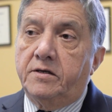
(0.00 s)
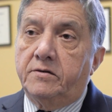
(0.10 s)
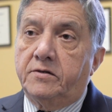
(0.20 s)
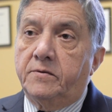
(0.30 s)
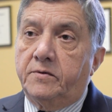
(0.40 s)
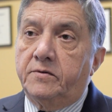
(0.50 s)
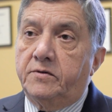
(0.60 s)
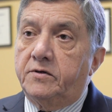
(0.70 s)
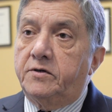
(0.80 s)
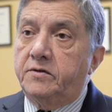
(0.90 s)
some
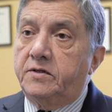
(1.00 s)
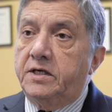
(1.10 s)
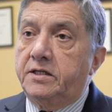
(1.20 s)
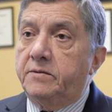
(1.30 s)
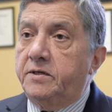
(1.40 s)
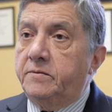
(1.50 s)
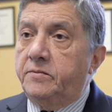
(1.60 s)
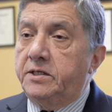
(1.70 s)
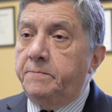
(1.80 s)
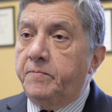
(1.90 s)
concerns that there might
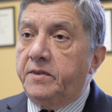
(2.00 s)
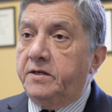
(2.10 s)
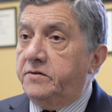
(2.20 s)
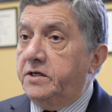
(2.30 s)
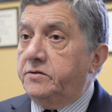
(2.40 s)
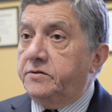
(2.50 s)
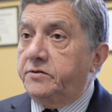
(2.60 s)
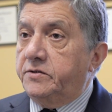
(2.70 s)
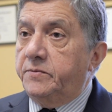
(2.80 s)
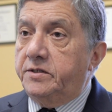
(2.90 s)
be sexual
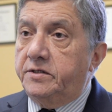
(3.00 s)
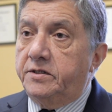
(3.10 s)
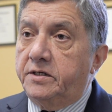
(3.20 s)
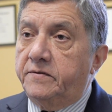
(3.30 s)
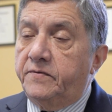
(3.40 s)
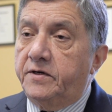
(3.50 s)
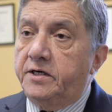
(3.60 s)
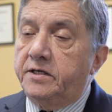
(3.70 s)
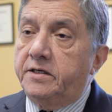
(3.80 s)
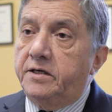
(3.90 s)
transmission of,
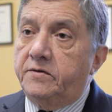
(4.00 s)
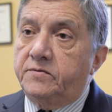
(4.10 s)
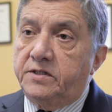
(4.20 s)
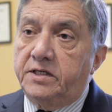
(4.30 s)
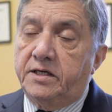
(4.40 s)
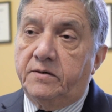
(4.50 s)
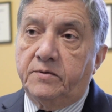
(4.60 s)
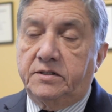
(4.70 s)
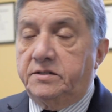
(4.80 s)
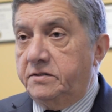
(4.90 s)
uh, of Zika,
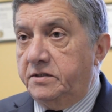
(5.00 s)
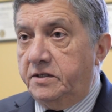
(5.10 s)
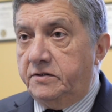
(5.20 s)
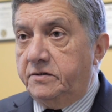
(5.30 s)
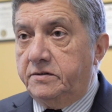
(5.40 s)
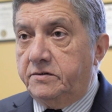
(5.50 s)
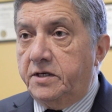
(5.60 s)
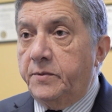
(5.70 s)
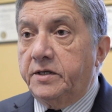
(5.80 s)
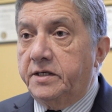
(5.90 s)
which is not
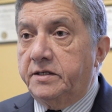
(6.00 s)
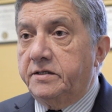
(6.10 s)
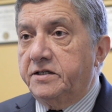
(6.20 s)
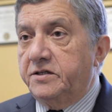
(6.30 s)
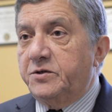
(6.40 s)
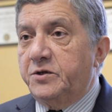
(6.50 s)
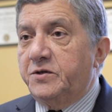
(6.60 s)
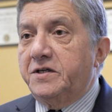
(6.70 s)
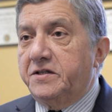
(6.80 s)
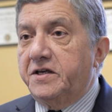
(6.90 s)
something that is not
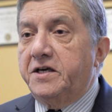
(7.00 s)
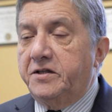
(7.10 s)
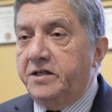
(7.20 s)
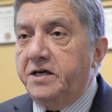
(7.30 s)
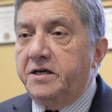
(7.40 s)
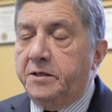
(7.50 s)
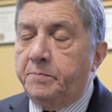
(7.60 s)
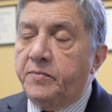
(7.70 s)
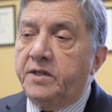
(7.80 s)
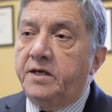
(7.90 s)
seen, say, in dengue.
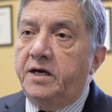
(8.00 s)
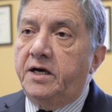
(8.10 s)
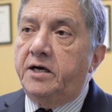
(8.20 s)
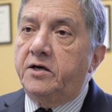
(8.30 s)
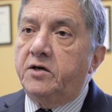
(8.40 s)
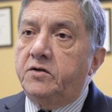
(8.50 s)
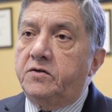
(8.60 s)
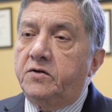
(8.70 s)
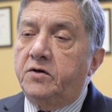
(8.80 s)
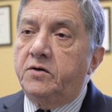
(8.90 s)
Uh,
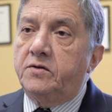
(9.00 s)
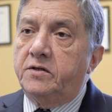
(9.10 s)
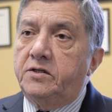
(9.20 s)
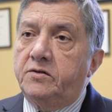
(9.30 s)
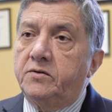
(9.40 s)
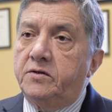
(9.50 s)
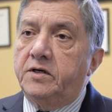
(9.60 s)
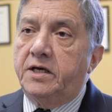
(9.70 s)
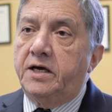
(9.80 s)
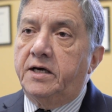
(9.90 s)
so you need to
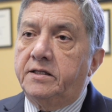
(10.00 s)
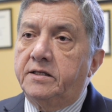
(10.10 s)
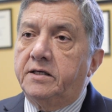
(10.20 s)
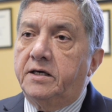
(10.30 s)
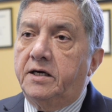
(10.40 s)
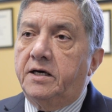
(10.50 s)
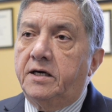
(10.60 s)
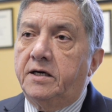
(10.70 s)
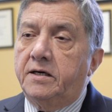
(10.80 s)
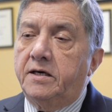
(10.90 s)
look at
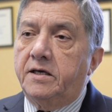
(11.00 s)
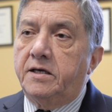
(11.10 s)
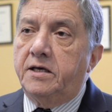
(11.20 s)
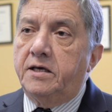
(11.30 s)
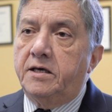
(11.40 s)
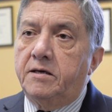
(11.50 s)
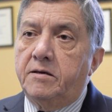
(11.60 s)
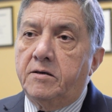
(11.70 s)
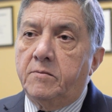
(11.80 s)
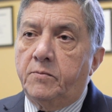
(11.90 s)

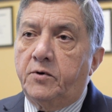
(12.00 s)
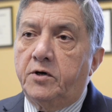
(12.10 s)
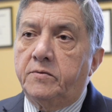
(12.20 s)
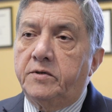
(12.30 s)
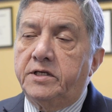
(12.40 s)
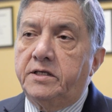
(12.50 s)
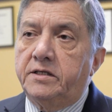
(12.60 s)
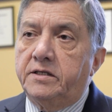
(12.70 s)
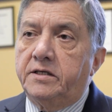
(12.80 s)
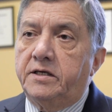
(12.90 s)
a,
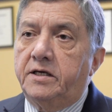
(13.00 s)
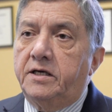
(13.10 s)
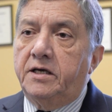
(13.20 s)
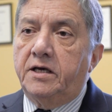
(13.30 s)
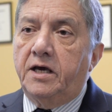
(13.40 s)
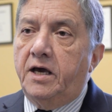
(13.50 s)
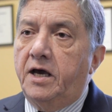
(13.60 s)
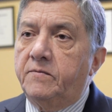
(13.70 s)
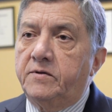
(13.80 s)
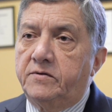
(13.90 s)
probably a,
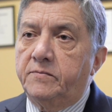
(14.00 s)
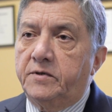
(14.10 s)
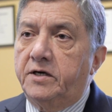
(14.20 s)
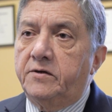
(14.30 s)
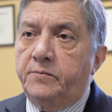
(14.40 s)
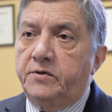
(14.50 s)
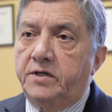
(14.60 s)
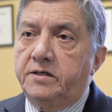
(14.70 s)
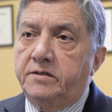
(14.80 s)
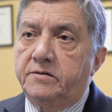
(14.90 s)
having some kind of
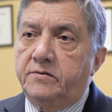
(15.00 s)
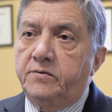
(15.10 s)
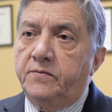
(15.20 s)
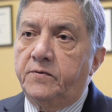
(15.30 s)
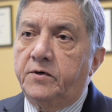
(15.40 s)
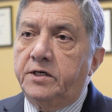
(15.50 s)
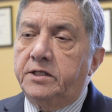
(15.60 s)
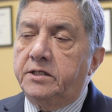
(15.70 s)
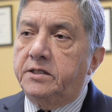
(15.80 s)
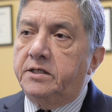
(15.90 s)
protection to avoid